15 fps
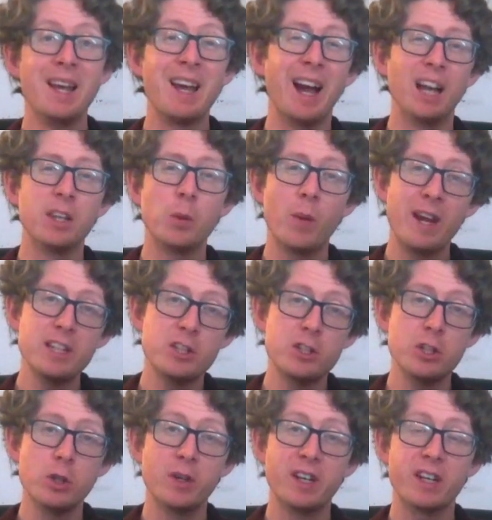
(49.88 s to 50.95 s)
And the way to
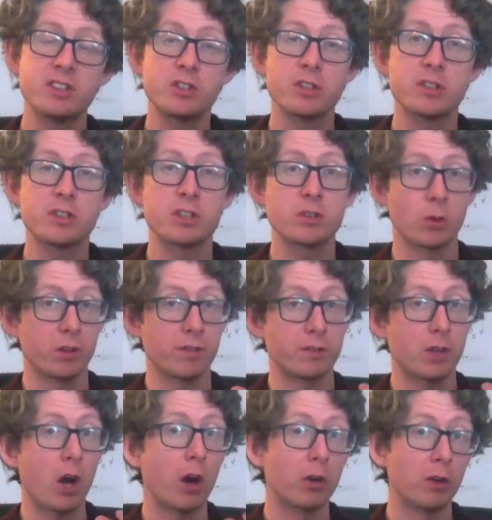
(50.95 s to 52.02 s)
do it is just to sort of
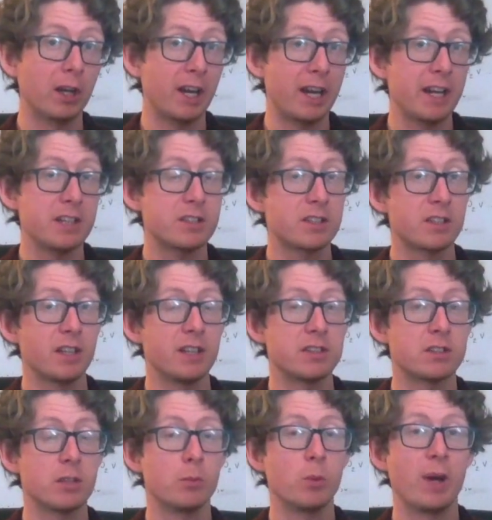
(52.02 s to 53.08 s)
correlate in
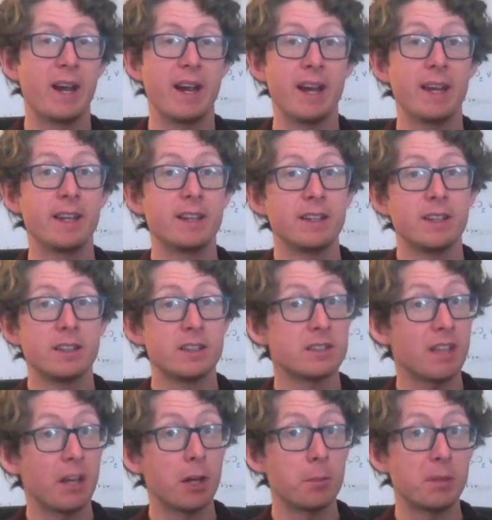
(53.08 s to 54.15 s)
some way,
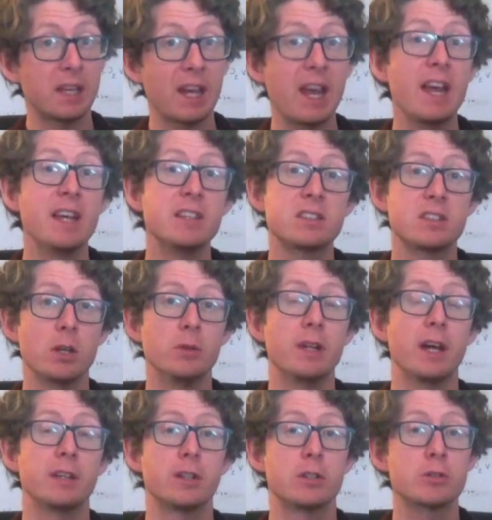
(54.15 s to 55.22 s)
set up the case so
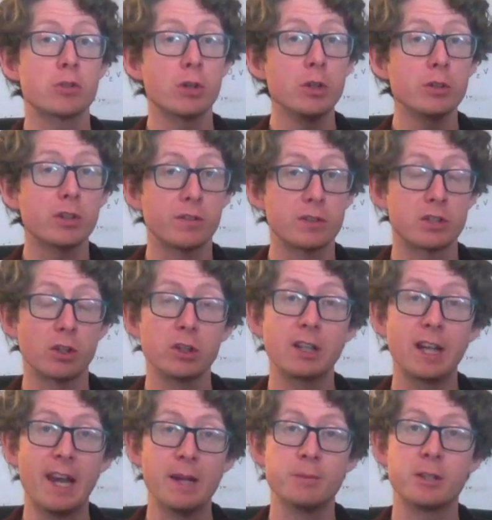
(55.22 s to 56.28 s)
that the truth of a certain
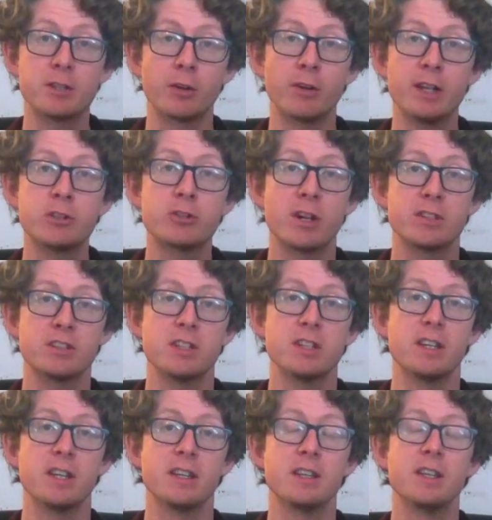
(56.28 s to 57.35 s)
claim that you're interested
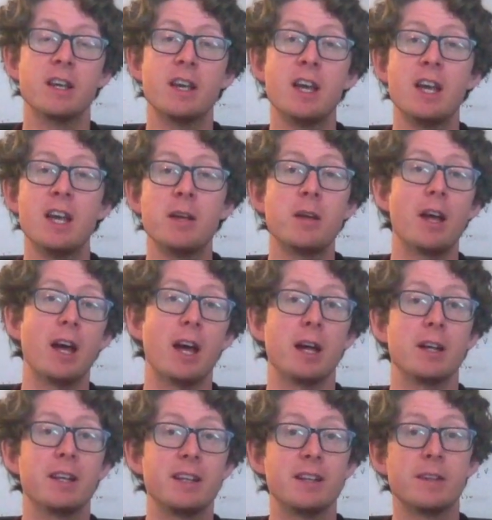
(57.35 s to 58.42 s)
in uh,
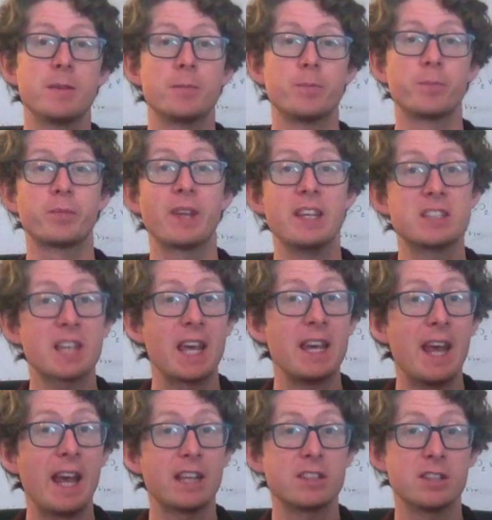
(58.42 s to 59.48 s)
is
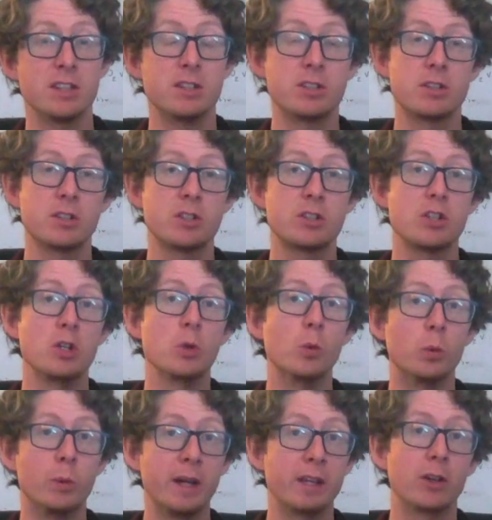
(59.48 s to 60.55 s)
connected to
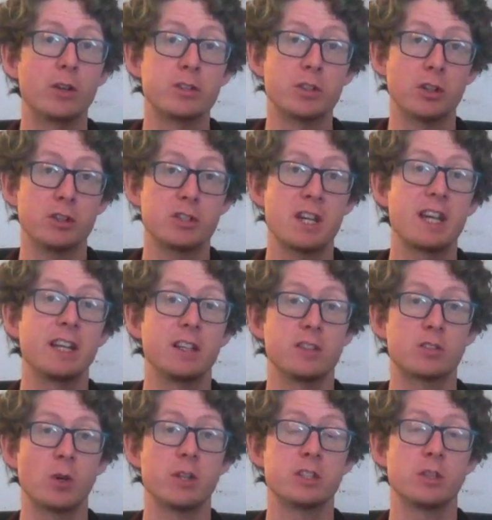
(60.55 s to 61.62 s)
whether a certain ticket is
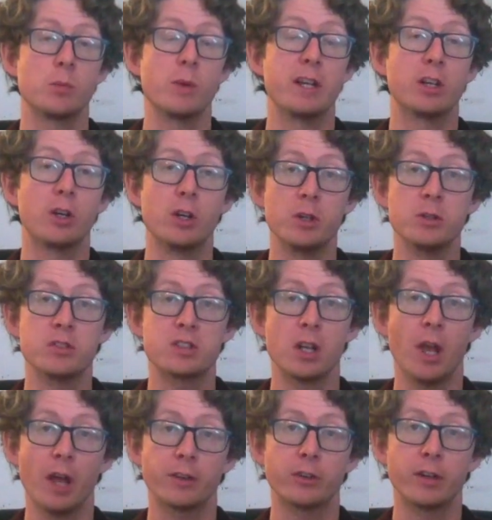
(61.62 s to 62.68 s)
going to win or lose the
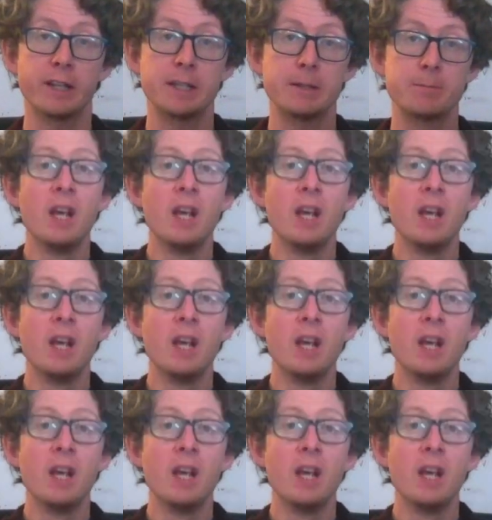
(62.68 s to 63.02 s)
lottery.